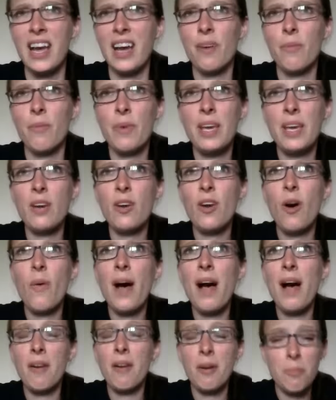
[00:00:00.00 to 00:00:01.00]
and we can go
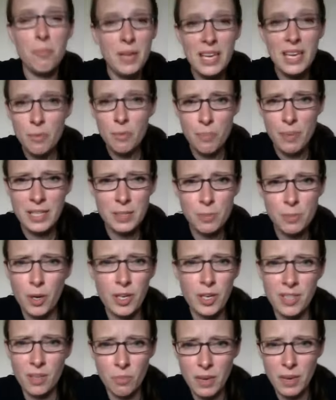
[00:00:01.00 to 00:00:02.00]
out and be the best
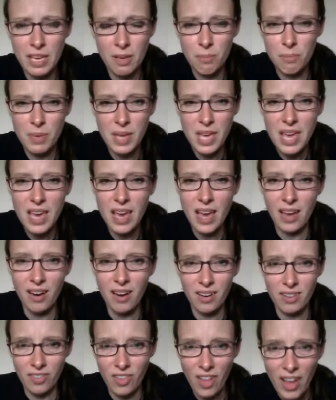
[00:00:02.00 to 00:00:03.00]
person we can be in
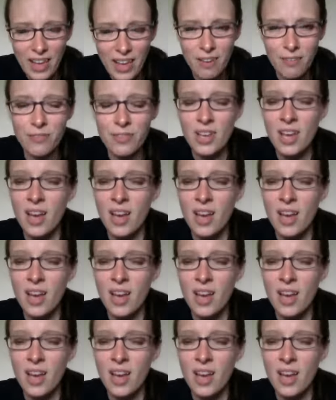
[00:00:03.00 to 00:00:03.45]
our life.